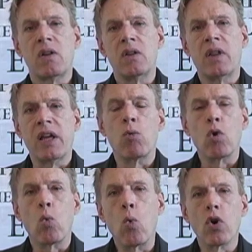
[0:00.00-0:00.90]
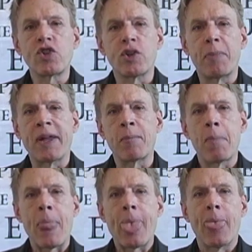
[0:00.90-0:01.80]
they were worshiping
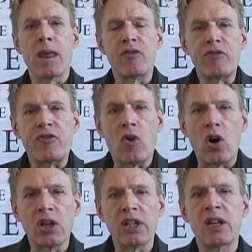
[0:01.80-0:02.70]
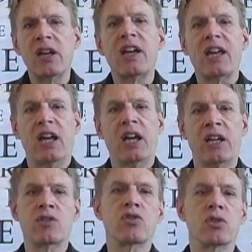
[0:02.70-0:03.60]
the fallen
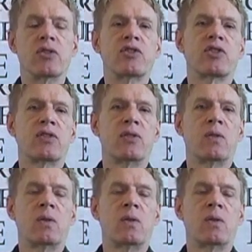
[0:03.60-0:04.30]
angels.